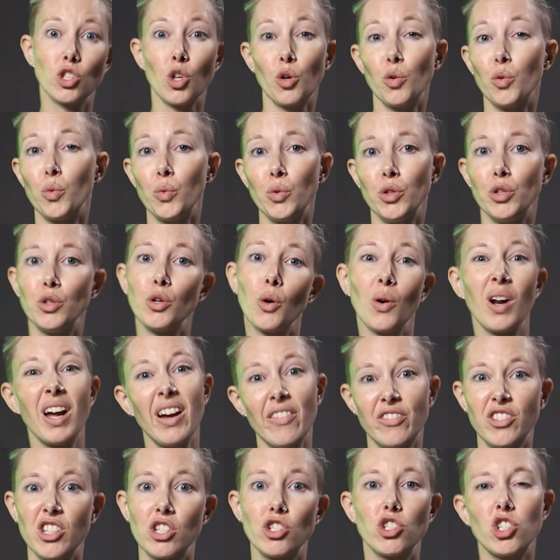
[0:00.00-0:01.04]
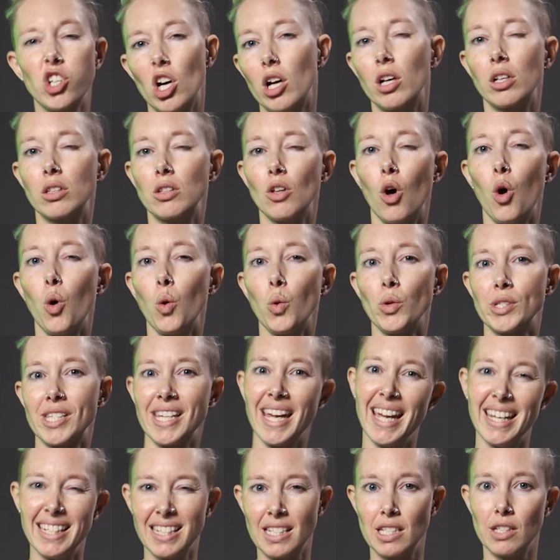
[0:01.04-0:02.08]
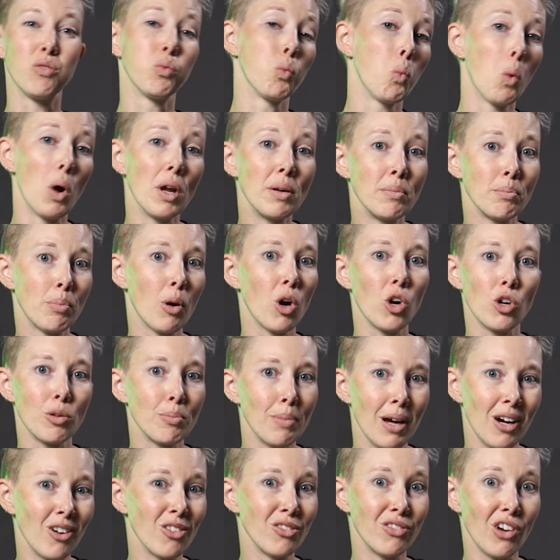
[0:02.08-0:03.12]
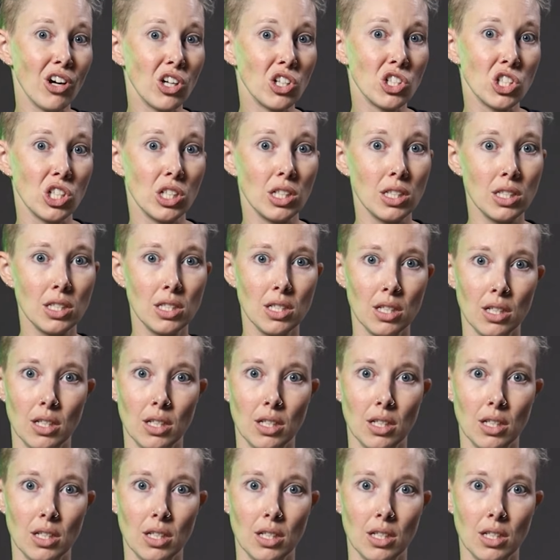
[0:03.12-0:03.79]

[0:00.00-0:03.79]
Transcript: so you don't have to truck the whole tent if one part malfunctions.